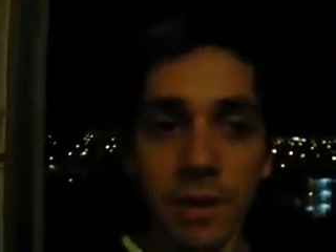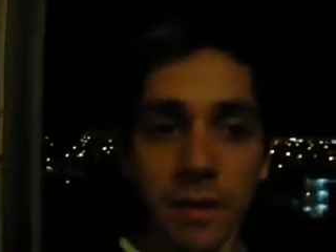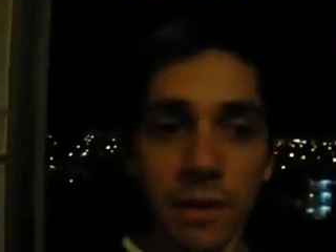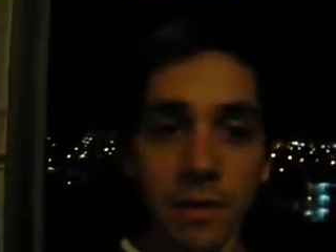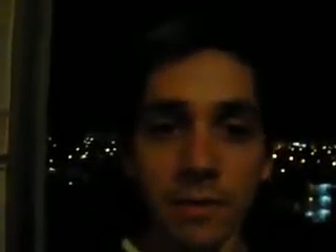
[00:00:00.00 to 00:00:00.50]

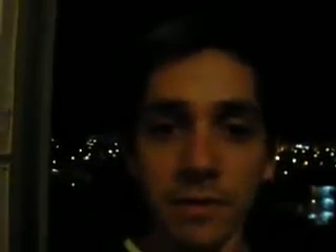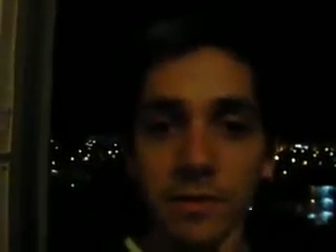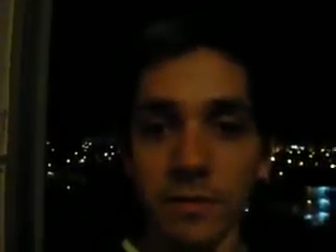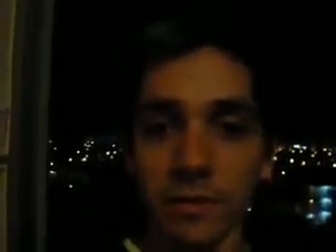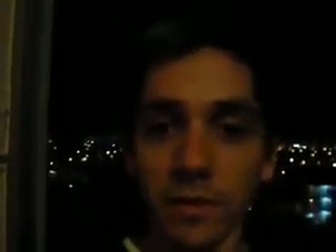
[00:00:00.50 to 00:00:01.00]
and this
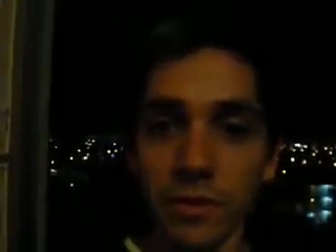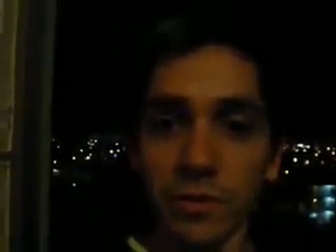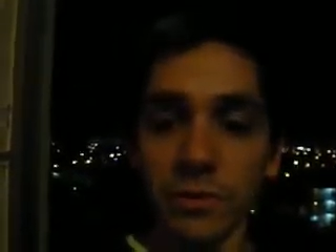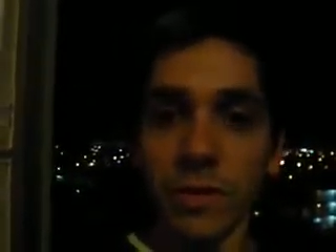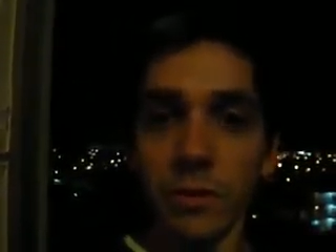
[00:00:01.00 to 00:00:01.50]
is going
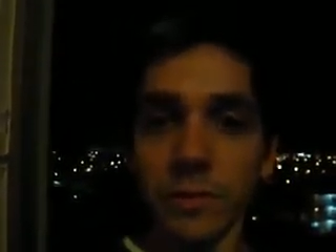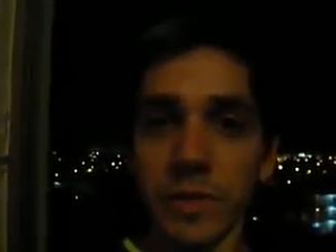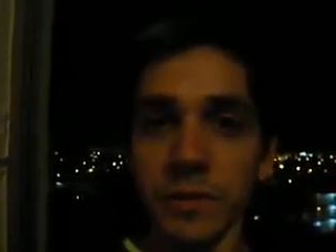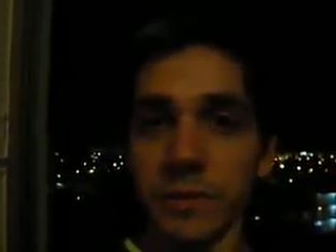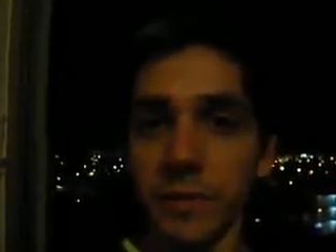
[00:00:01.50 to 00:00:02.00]
to be an
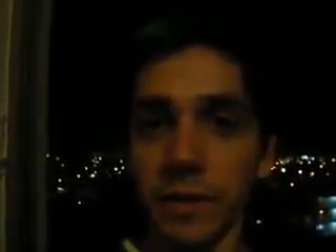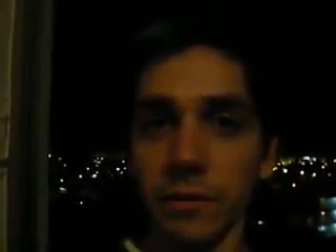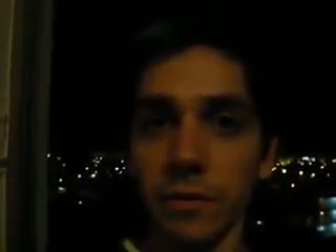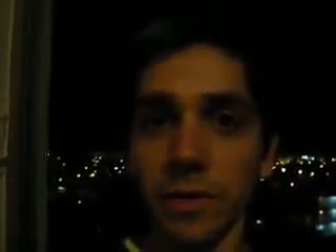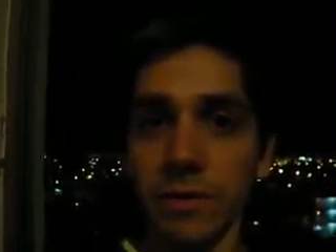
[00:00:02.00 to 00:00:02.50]
objective
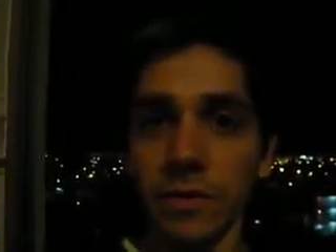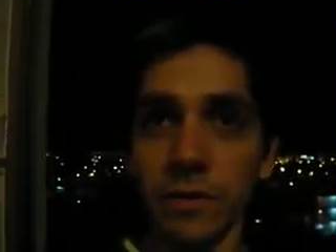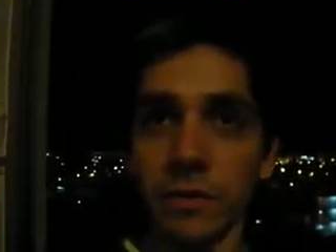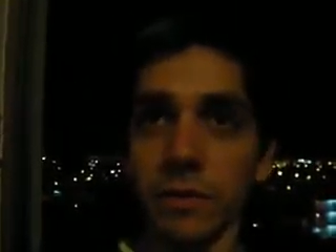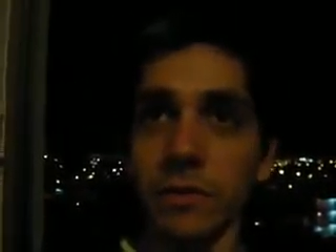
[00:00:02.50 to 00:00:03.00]
that we need
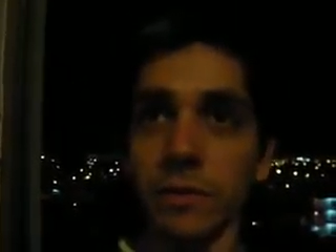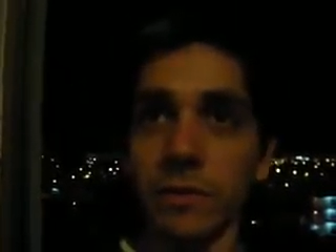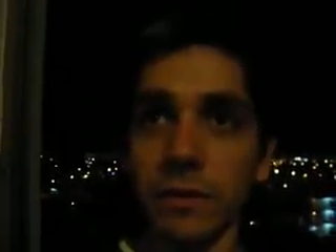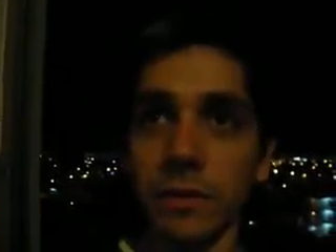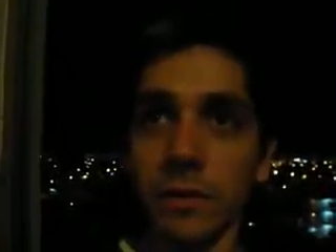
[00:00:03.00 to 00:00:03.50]

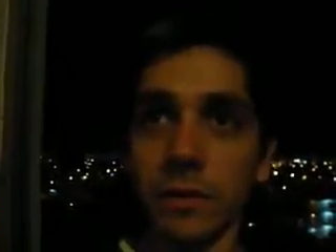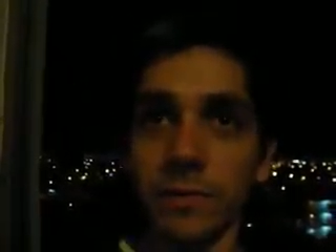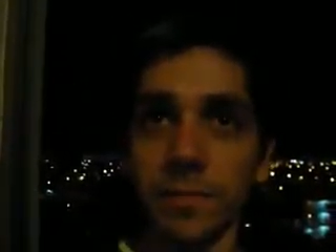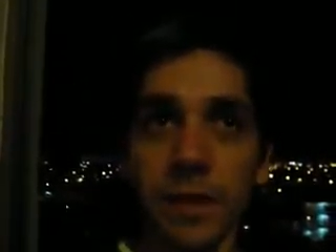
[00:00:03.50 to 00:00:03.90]
uh,